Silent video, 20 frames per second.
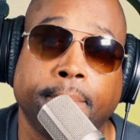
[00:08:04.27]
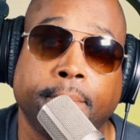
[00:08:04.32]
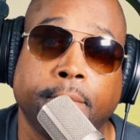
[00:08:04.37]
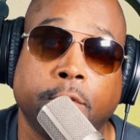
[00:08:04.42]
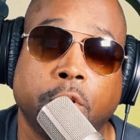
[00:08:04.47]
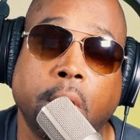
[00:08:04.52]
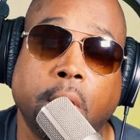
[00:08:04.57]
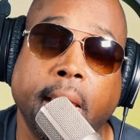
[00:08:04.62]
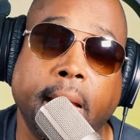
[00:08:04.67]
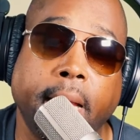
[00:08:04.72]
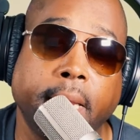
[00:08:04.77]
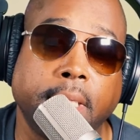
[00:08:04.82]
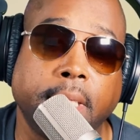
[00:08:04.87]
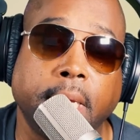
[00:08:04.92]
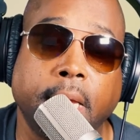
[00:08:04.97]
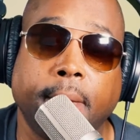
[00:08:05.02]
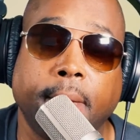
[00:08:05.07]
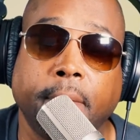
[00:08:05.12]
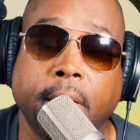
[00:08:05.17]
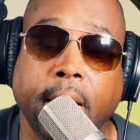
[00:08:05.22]
So a lot of
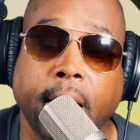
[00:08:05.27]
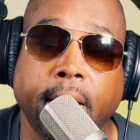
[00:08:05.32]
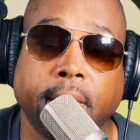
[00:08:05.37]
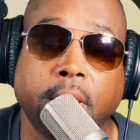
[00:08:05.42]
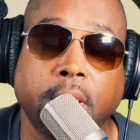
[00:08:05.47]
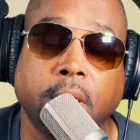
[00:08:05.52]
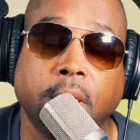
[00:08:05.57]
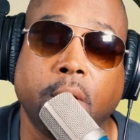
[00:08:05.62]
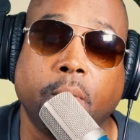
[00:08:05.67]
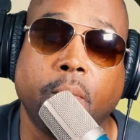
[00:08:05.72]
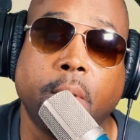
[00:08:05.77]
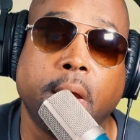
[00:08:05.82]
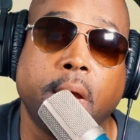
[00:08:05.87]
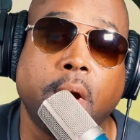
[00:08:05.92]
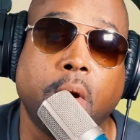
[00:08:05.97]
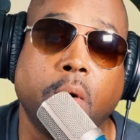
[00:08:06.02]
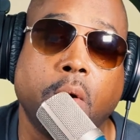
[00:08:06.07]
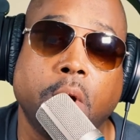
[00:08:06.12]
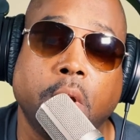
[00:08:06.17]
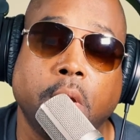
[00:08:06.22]
times, guys sit
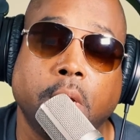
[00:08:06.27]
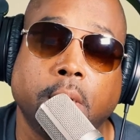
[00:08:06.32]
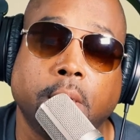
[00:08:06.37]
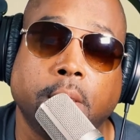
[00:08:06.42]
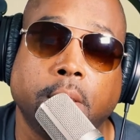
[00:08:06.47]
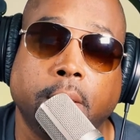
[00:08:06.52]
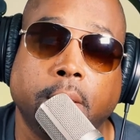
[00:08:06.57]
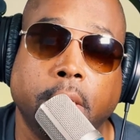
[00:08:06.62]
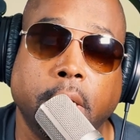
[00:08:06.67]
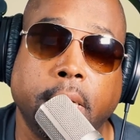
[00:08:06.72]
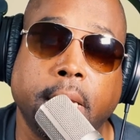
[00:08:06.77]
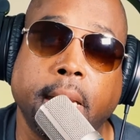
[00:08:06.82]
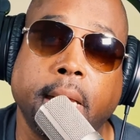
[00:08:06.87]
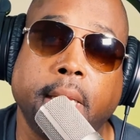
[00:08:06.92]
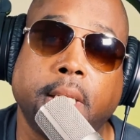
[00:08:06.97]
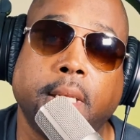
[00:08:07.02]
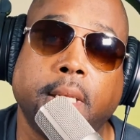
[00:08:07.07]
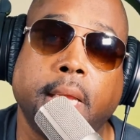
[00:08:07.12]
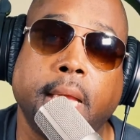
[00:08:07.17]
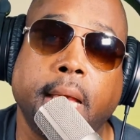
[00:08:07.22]
around looking
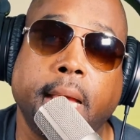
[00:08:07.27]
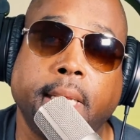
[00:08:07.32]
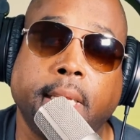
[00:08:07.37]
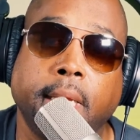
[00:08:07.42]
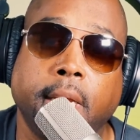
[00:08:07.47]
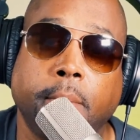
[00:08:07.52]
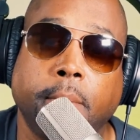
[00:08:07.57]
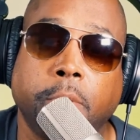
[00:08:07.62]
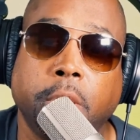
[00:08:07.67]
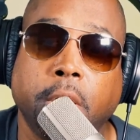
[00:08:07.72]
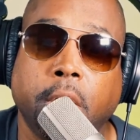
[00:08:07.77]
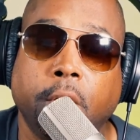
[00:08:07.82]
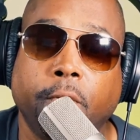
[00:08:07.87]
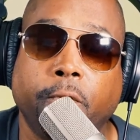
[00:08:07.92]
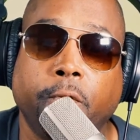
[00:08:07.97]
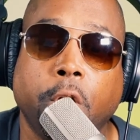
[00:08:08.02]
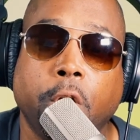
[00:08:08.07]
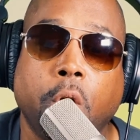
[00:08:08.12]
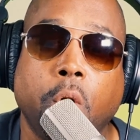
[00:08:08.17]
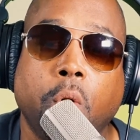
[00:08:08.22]
at the goddamn
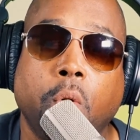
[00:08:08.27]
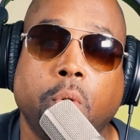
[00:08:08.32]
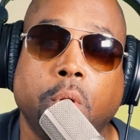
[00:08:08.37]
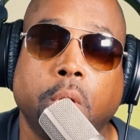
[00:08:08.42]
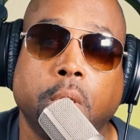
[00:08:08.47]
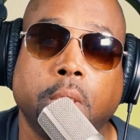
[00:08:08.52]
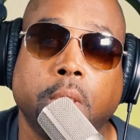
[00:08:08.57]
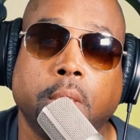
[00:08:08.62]
telephone,